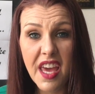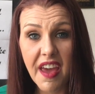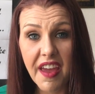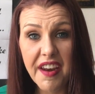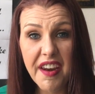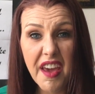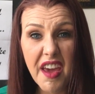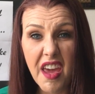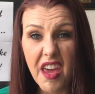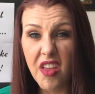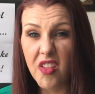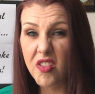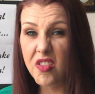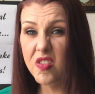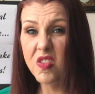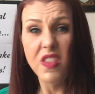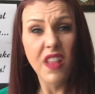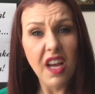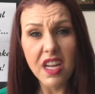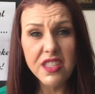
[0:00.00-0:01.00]
and I ate
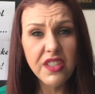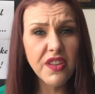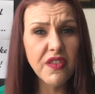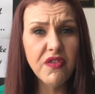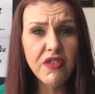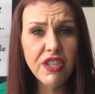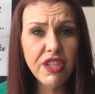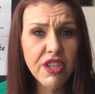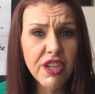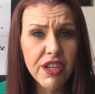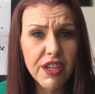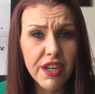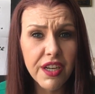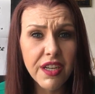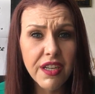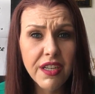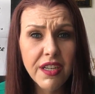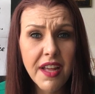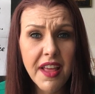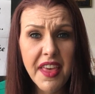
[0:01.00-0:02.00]
lots of
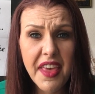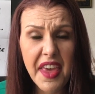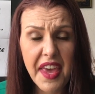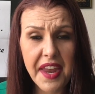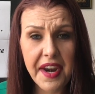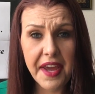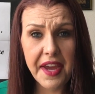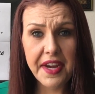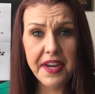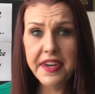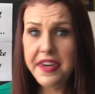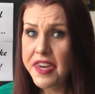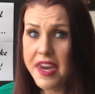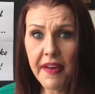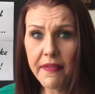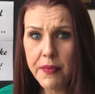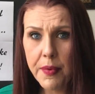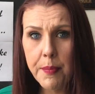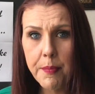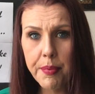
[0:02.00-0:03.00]
sugar and I
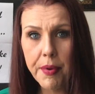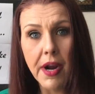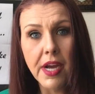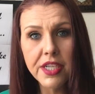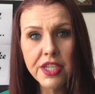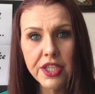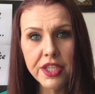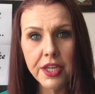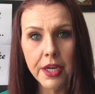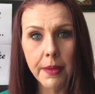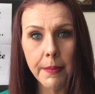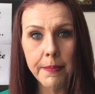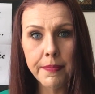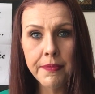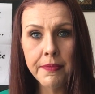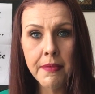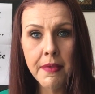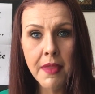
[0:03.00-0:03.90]
never brushed them?